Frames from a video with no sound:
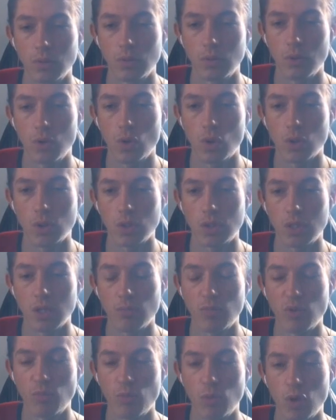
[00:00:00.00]
not
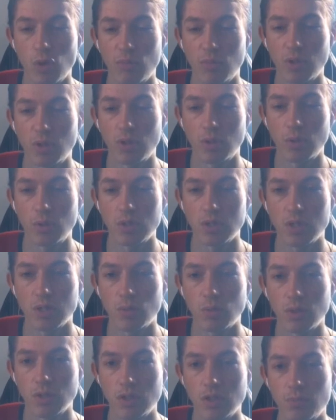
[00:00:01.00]
summon Murmelo because I
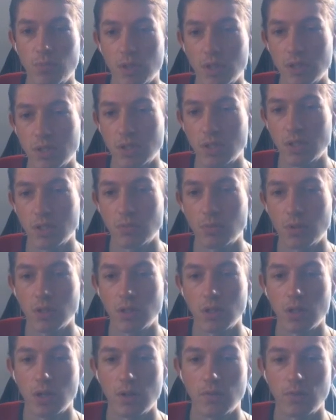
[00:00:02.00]
want to special summon
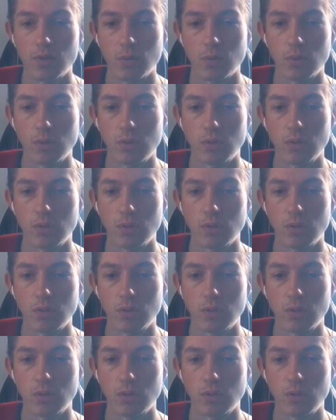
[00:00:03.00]
it afterward.